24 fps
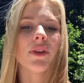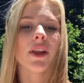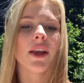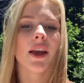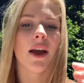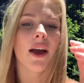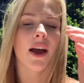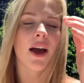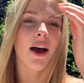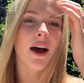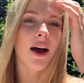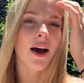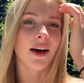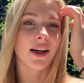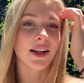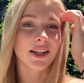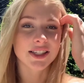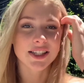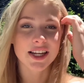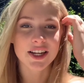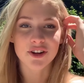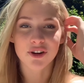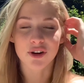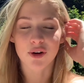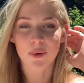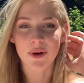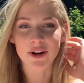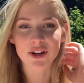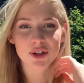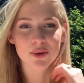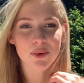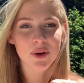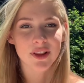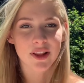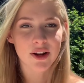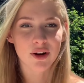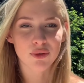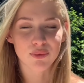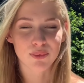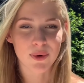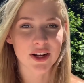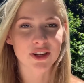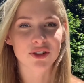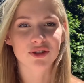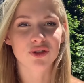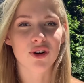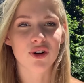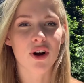Let's say you're going to a little
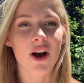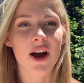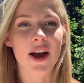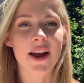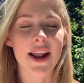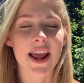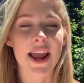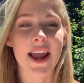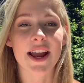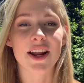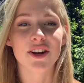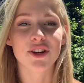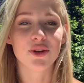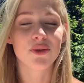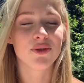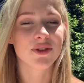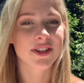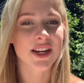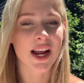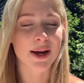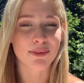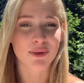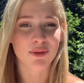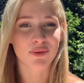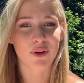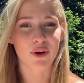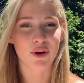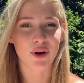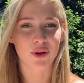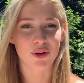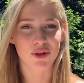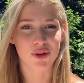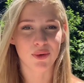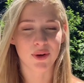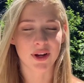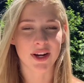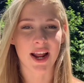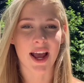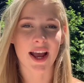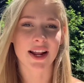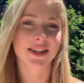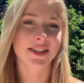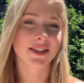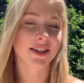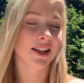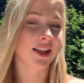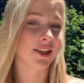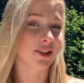restaurant and you snap a photo, you can
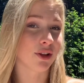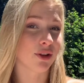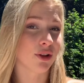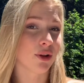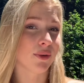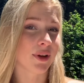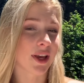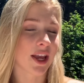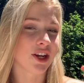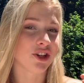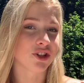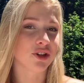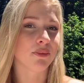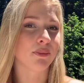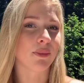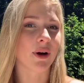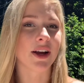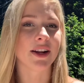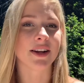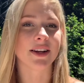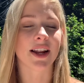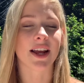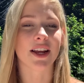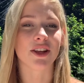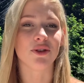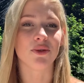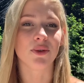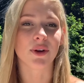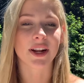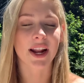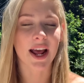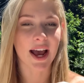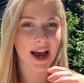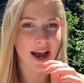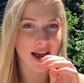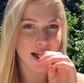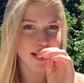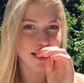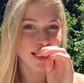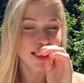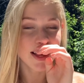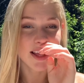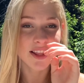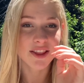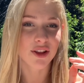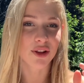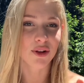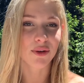click the location button and you can add
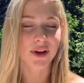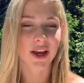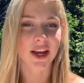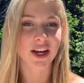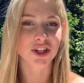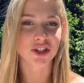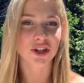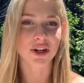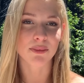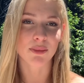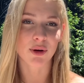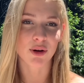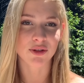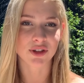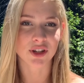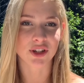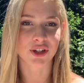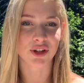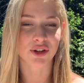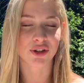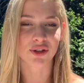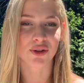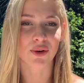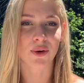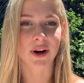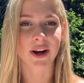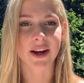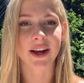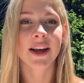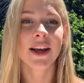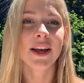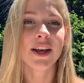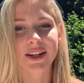the location and post it to your story.